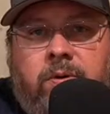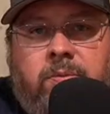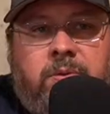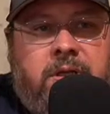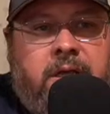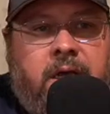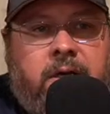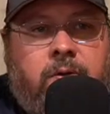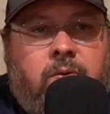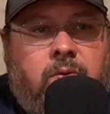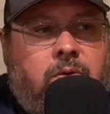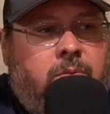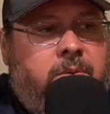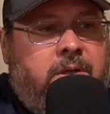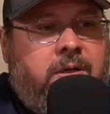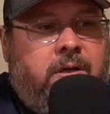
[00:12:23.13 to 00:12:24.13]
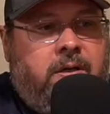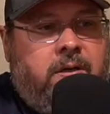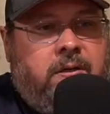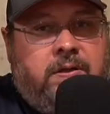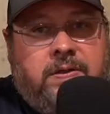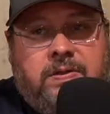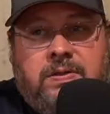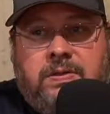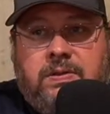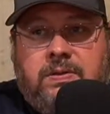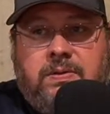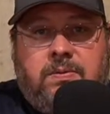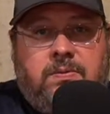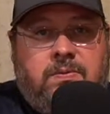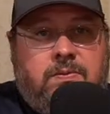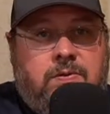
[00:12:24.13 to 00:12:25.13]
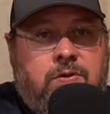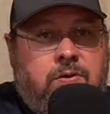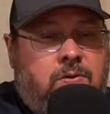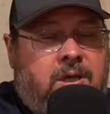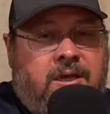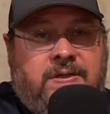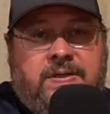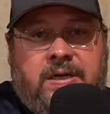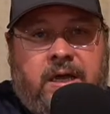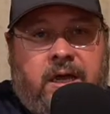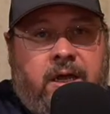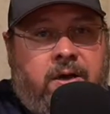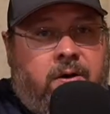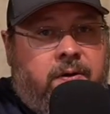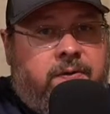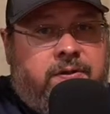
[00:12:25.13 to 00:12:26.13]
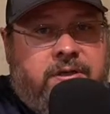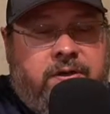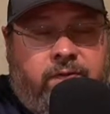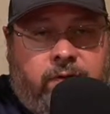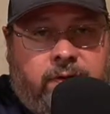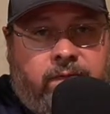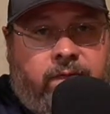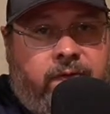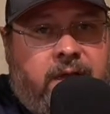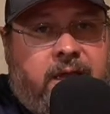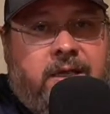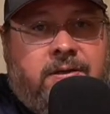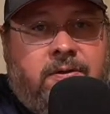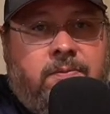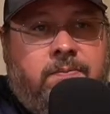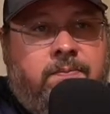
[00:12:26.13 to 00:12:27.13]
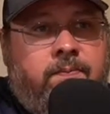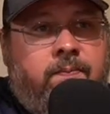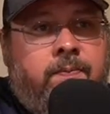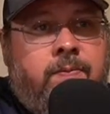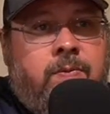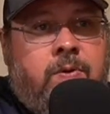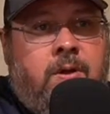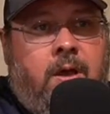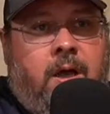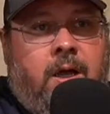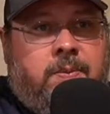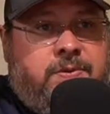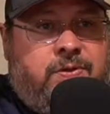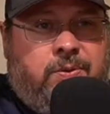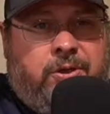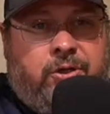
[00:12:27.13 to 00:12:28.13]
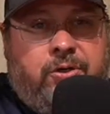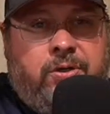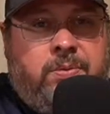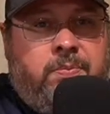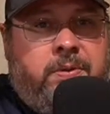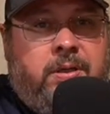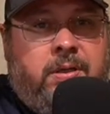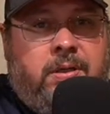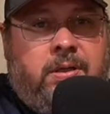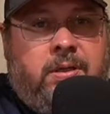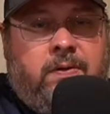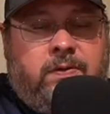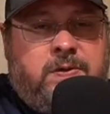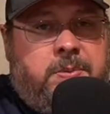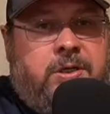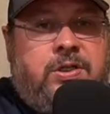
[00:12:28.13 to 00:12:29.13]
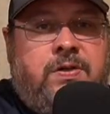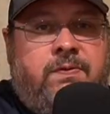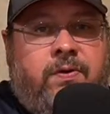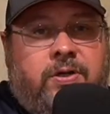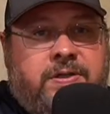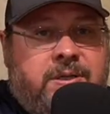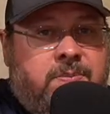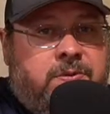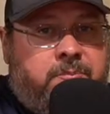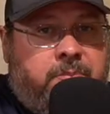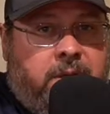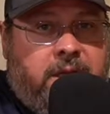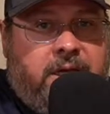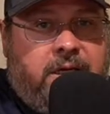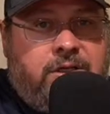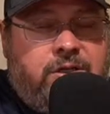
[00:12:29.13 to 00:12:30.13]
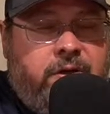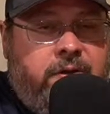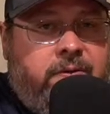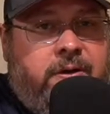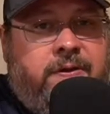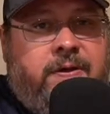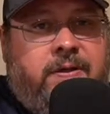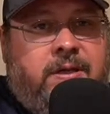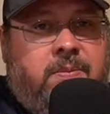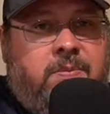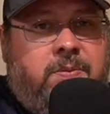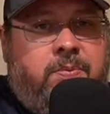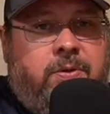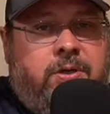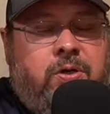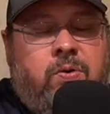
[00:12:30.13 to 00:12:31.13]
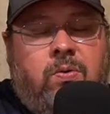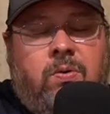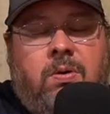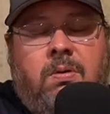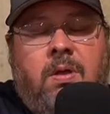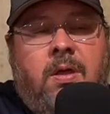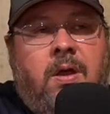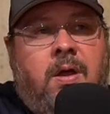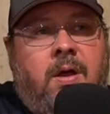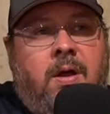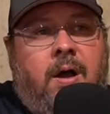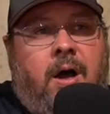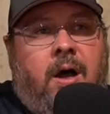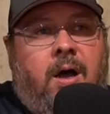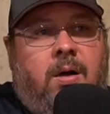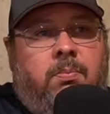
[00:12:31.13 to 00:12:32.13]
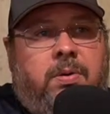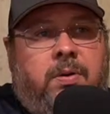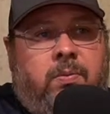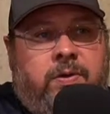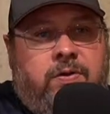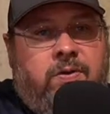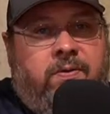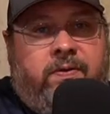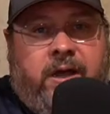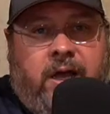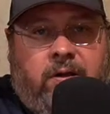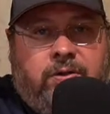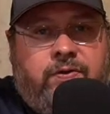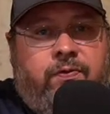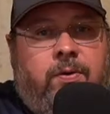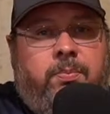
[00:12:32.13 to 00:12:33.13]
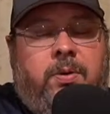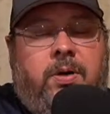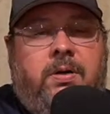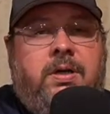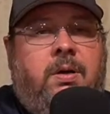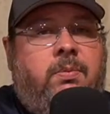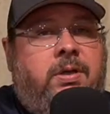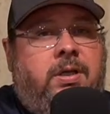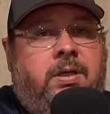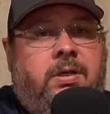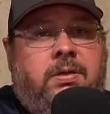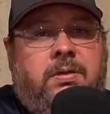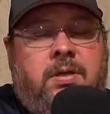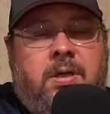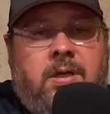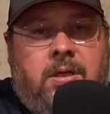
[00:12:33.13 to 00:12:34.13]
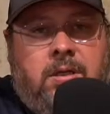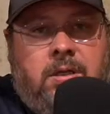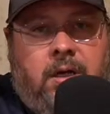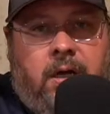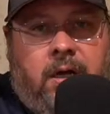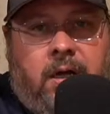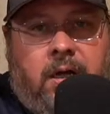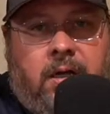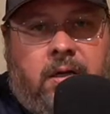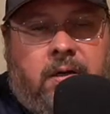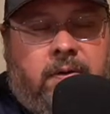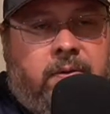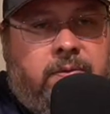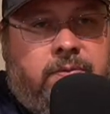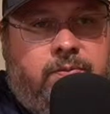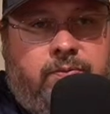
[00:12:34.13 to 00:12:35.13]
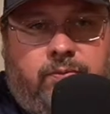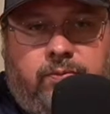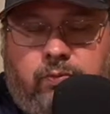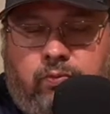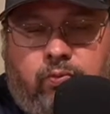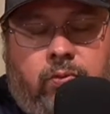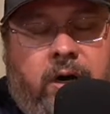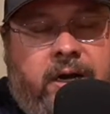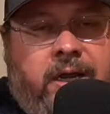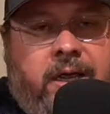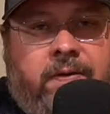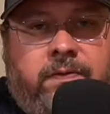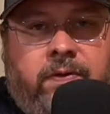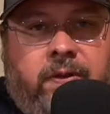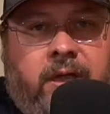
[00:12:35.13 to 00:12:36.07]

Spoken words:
would be kind of cool because 2Ks and I are different fandom. So it could be, especially if our teams play each other, I think that'd be pretty cool. But we do have college football coming in. Right after